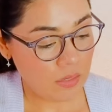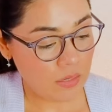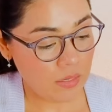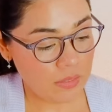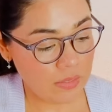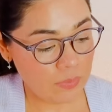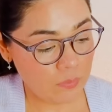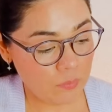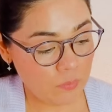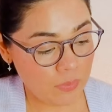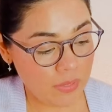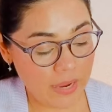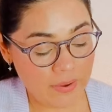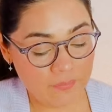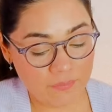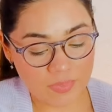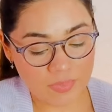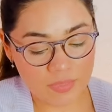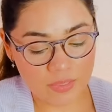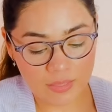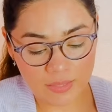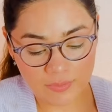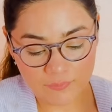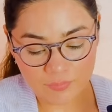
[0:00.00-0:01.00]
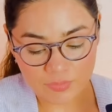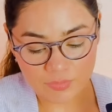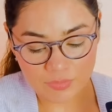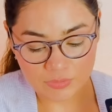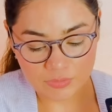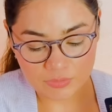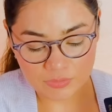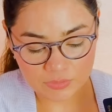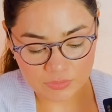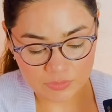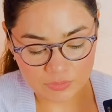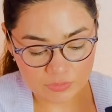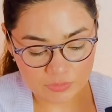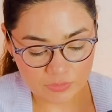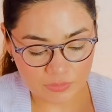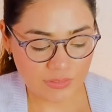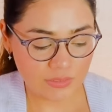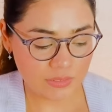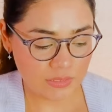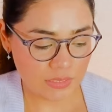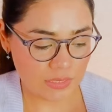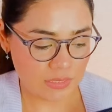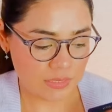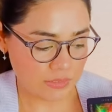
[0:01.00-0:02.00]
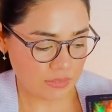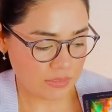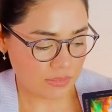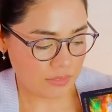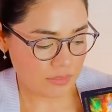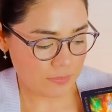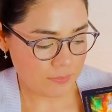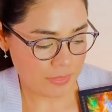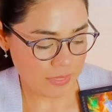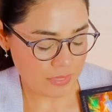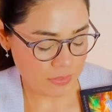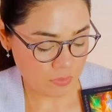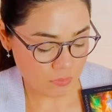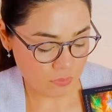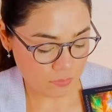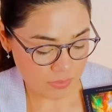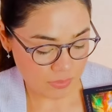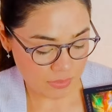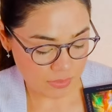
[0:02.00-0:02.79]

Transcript: And then we have the Lovers. You see, this is about a